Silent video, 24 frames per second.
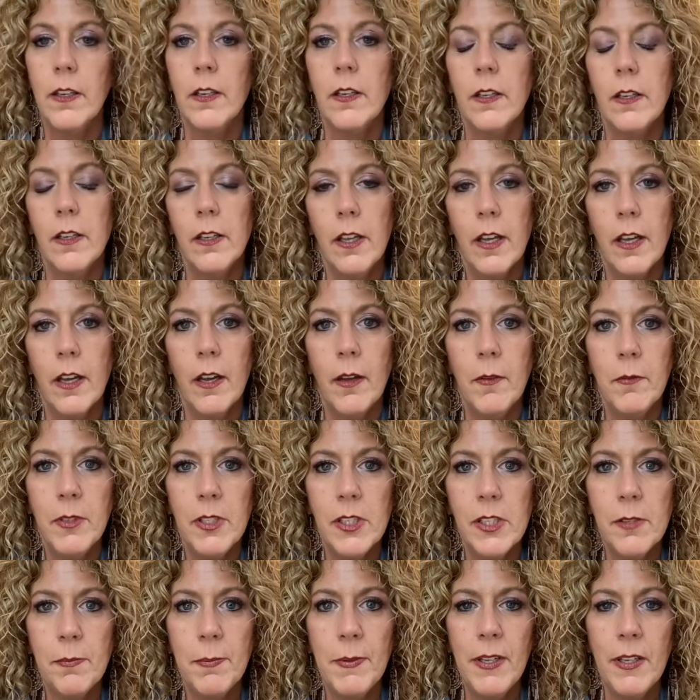yeah, I'm
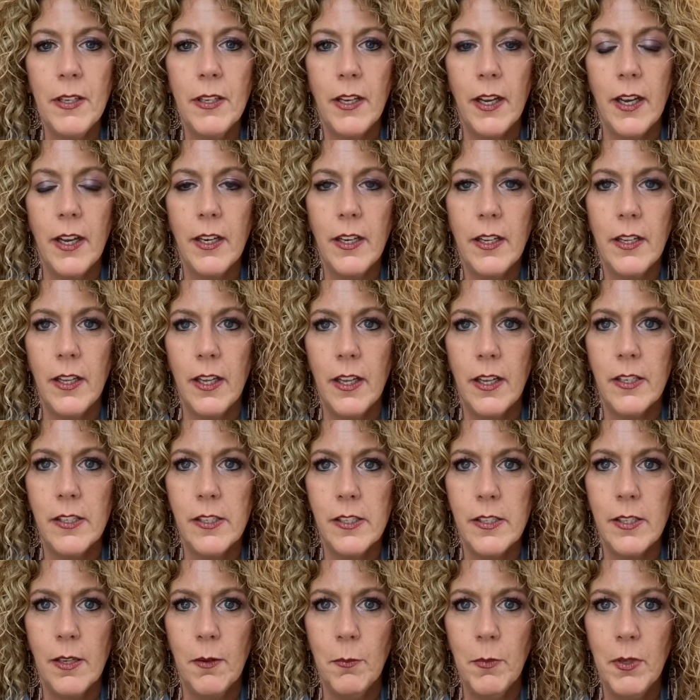just being guided that
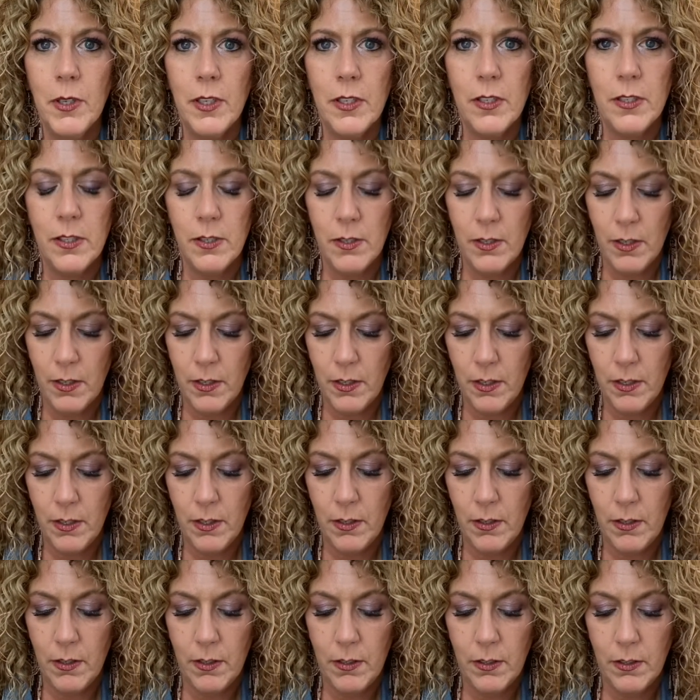someone
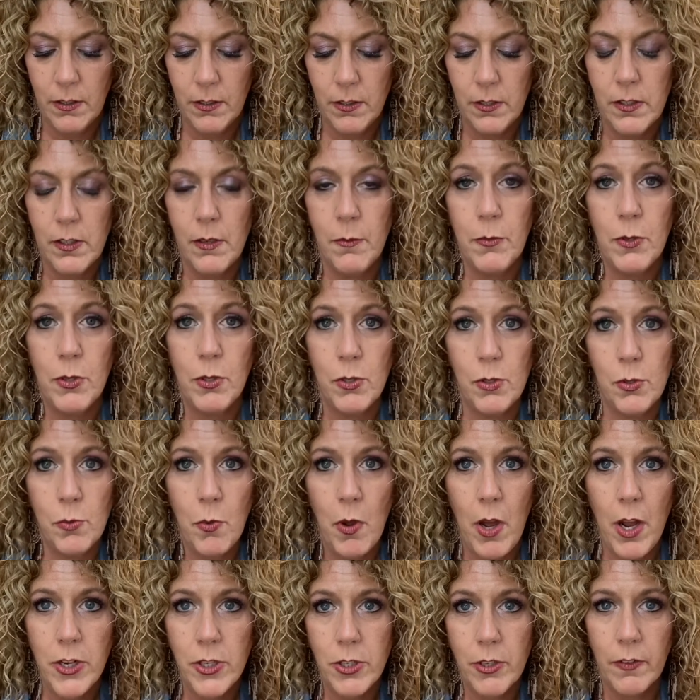who's
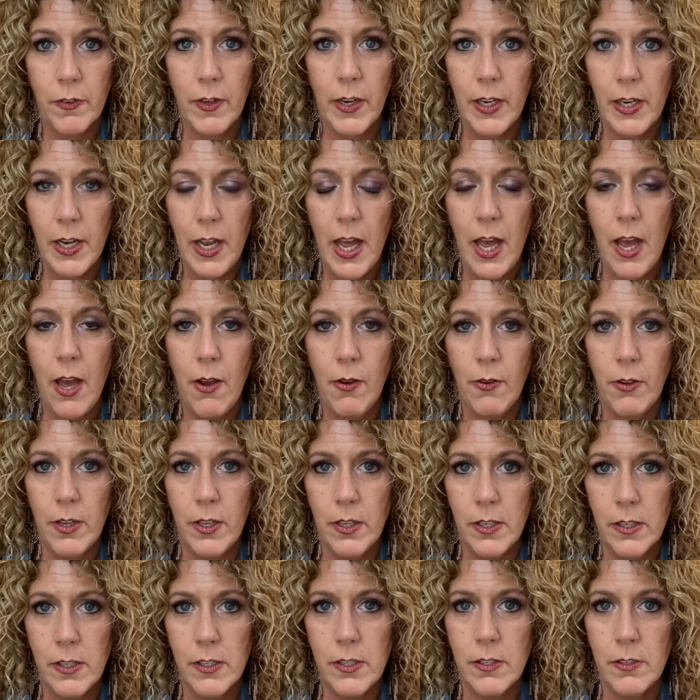watching right now
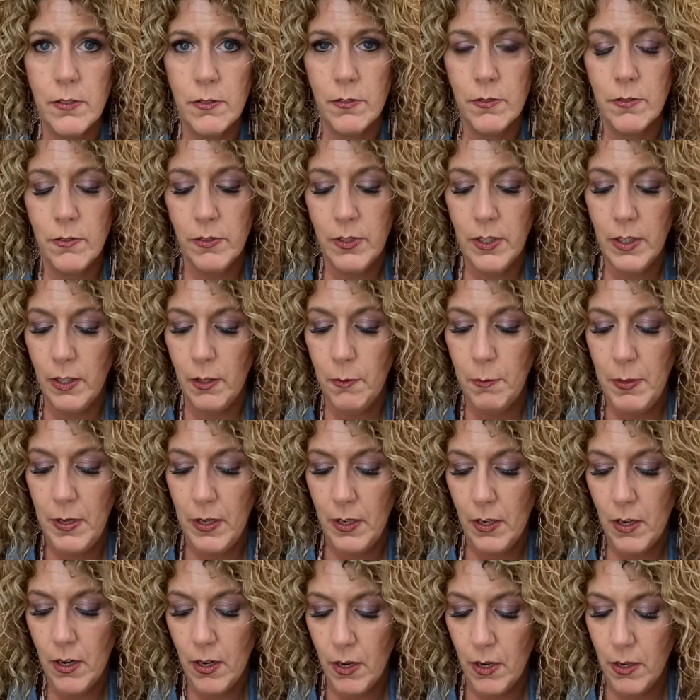is really being
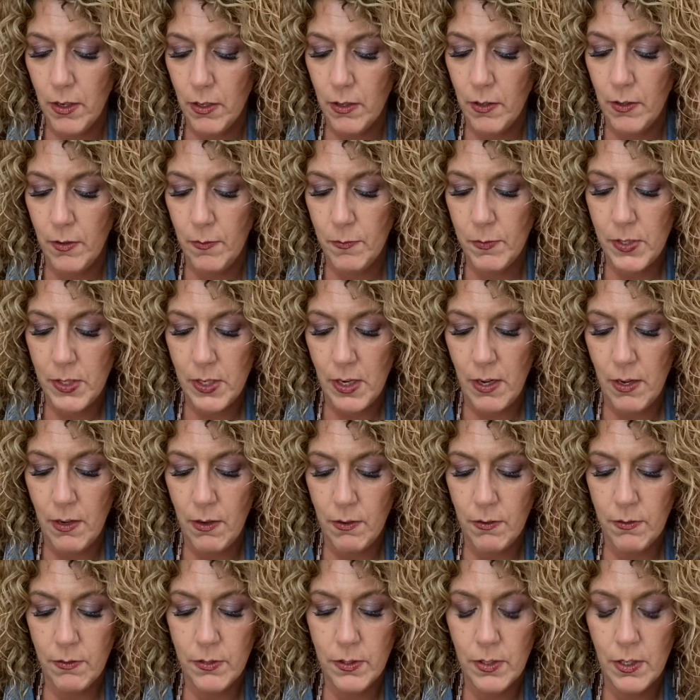hard on
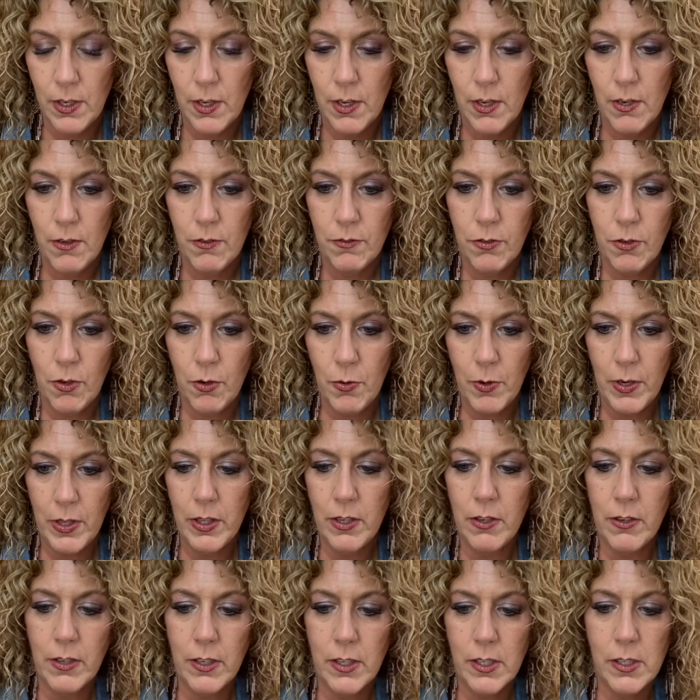themselves for what
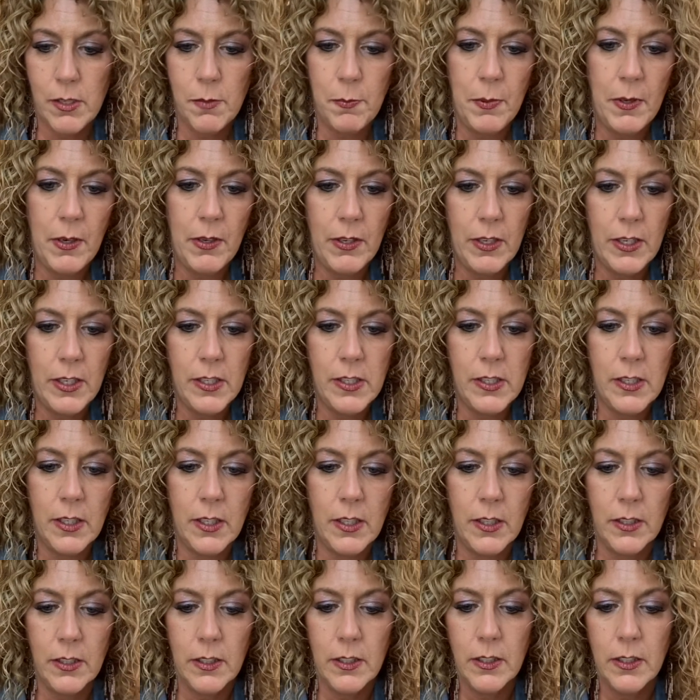they're
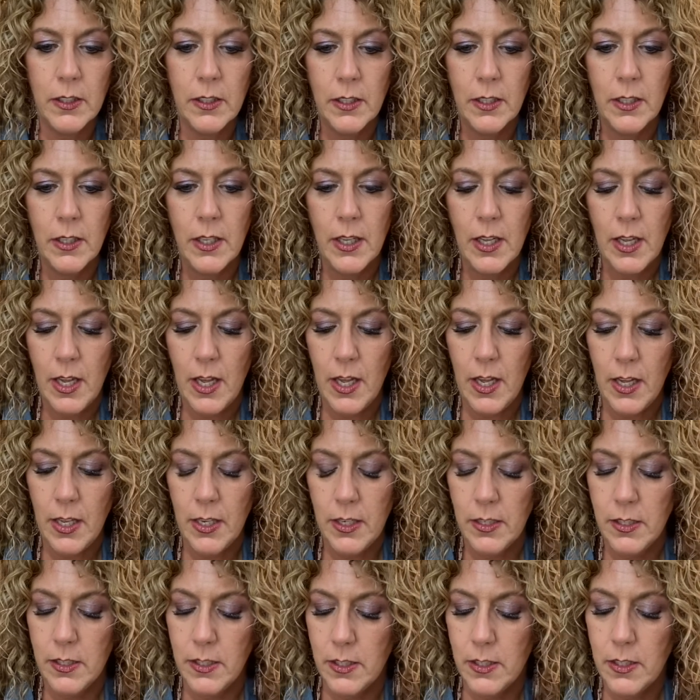experiencing.
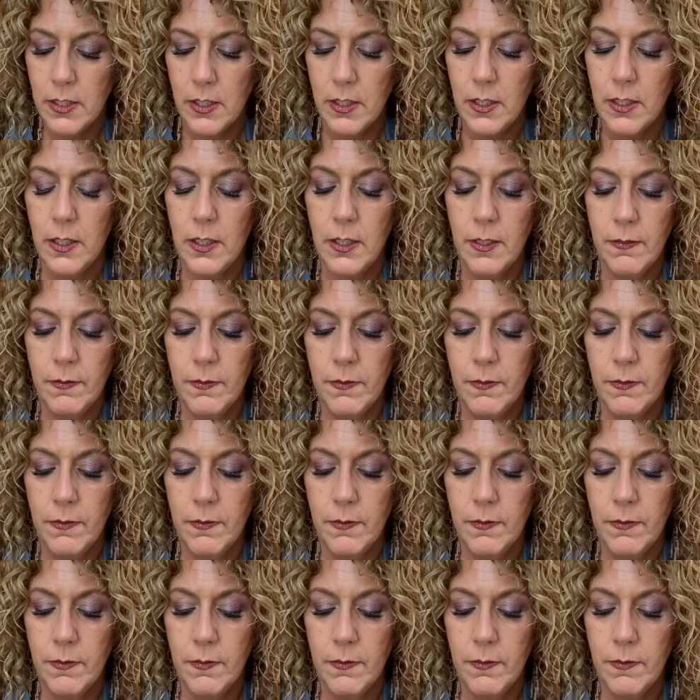And I